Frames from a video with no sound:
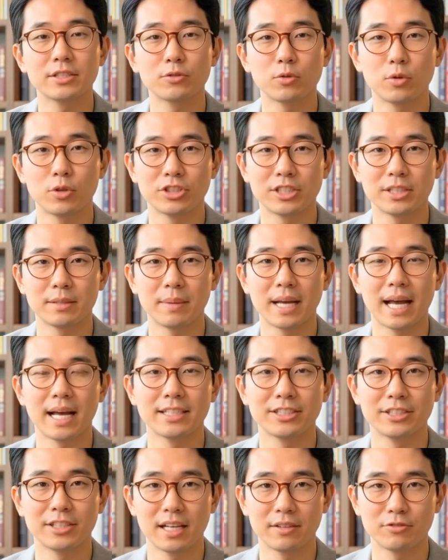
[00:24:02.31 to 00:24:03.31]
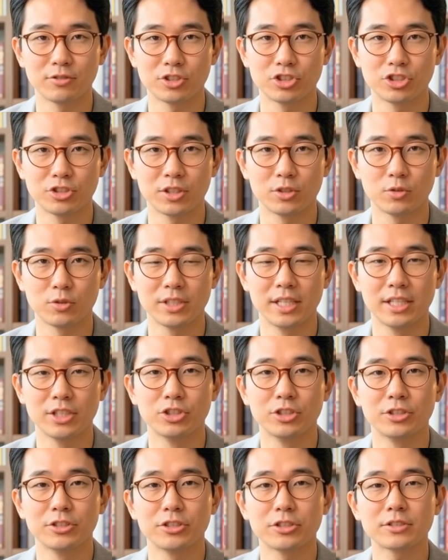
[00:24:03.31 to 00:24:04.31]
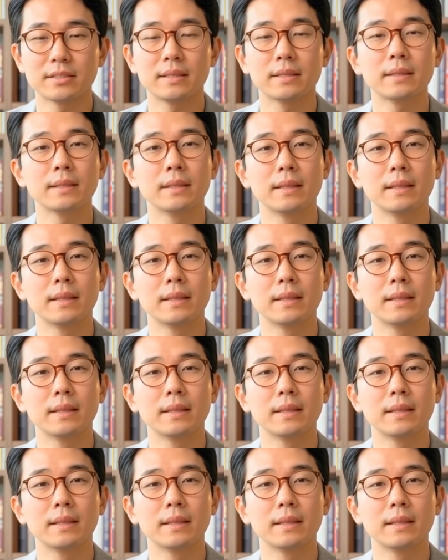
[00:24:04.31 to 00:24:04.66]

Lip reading: forcing mass leveraged liquidations,